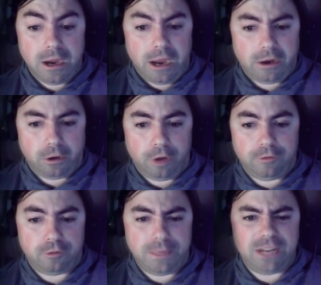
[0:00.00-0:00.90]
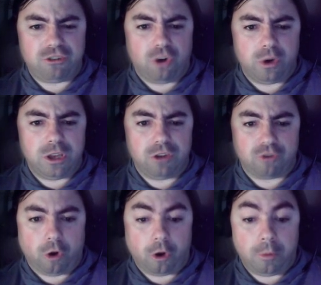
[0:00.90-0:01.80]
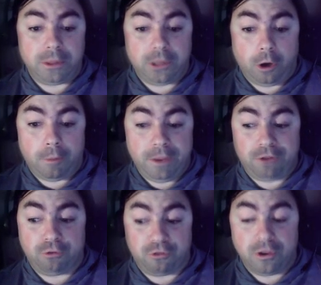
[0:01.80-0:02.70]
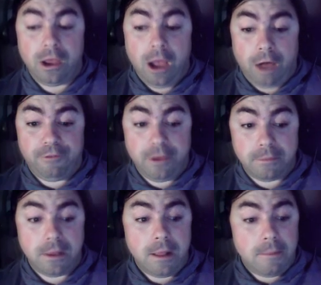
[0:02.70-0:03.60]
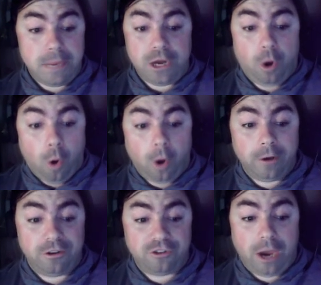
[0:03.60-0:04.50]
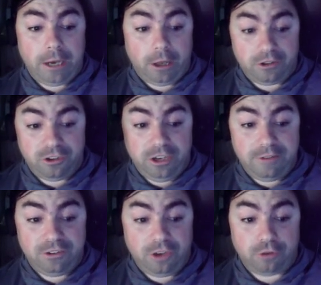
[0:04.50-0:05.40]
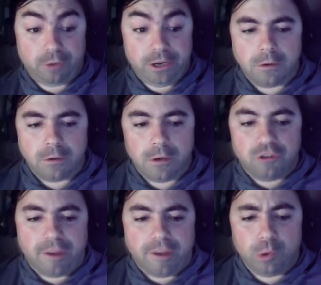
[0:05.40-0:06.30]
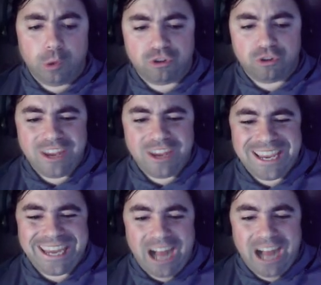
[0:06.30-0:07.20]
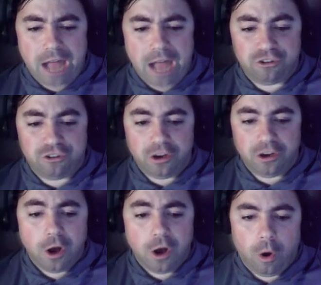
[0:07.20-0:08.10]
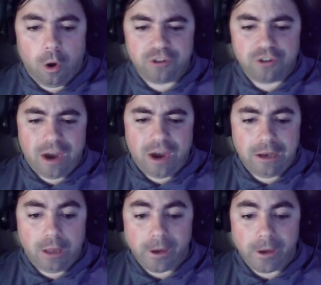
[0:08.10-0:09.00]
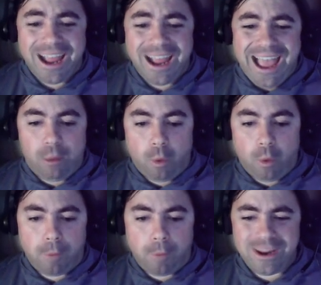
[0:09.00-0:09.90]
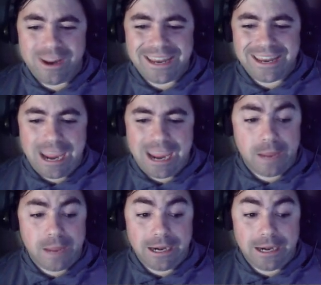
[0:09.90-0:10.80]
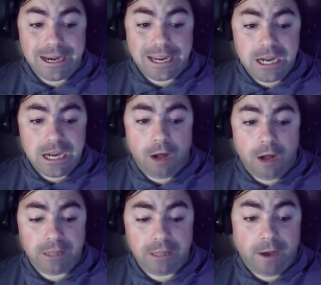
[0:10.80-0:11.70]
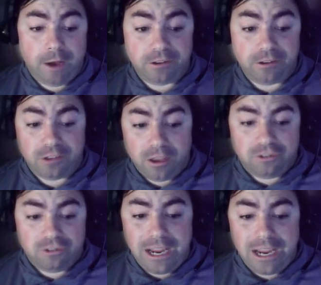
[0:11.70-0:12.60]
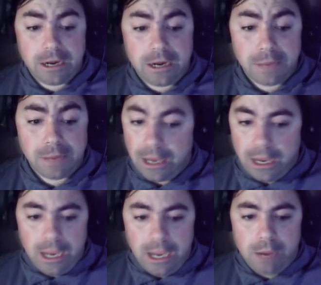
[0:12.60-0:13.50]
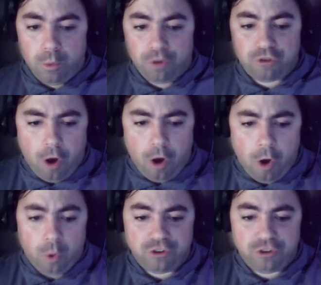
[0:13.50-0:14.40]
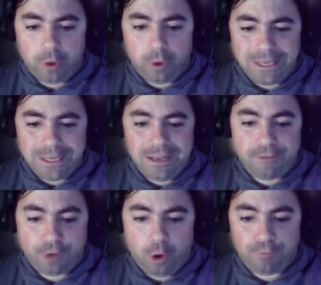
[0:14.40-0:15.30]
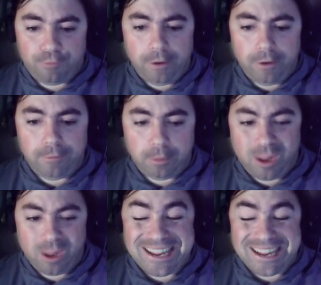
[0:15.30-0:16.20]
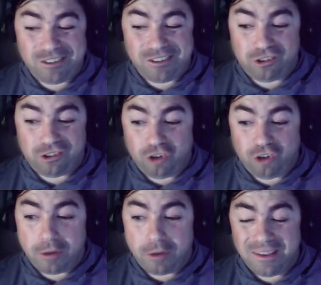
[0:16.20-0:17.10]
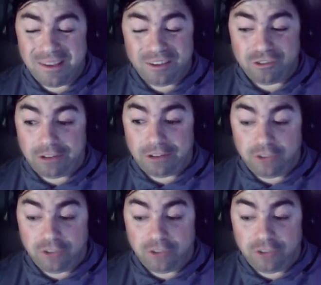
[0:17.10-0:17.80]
I don't know if it's being shown in this article, but there are pictures of him being on the sidelines. It even says right here, Samuel was seen getting oxygen on the sideline at one point in the game, and in the heat of Levi's Stadium, it was always going to be difficult for him to play in such circumstances,